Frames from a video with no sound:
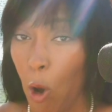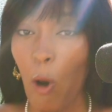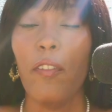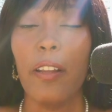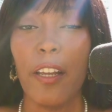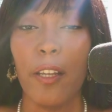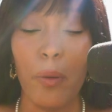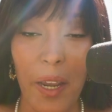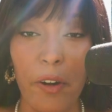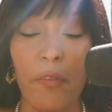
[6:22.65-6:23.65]
Hopefully
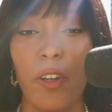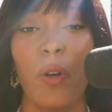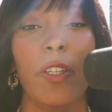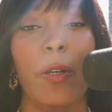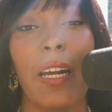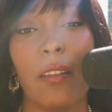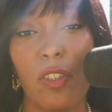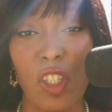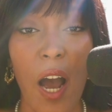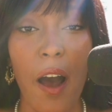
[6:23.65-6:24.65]
you interview and you get
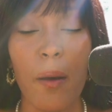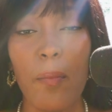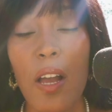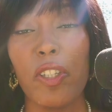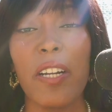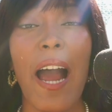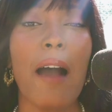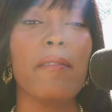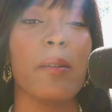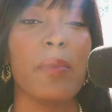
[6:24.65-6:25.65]
the job. You should
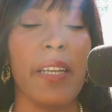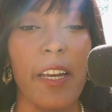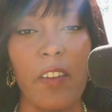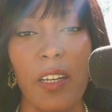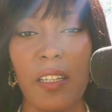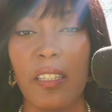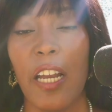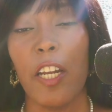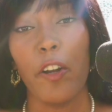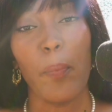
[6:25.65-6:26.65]
have some savings
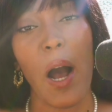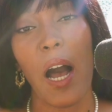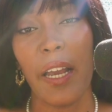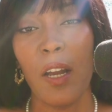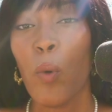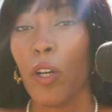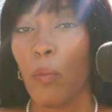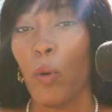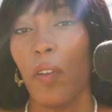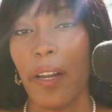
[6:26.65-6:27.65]
in your pocket when
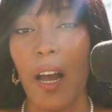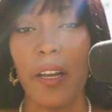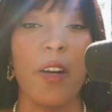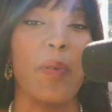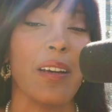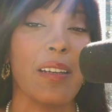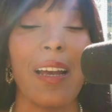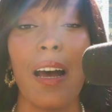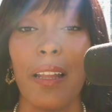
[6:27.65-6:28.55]
you're moving out here, because